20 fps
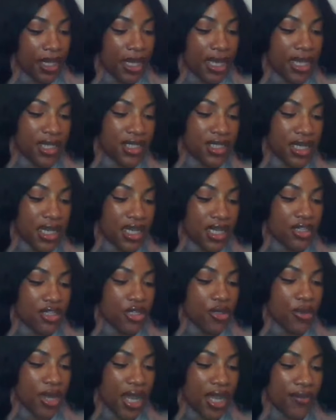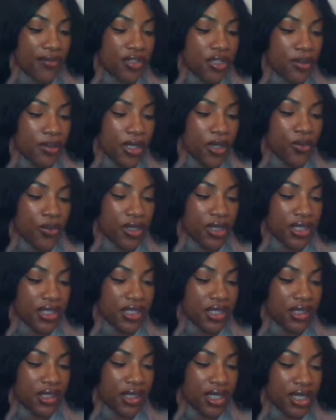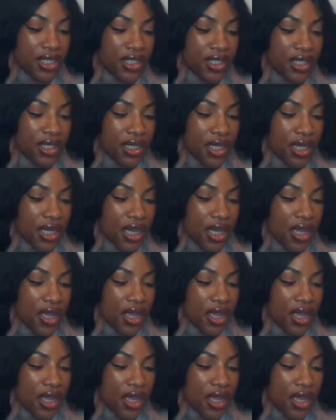It says you have to be willing to listen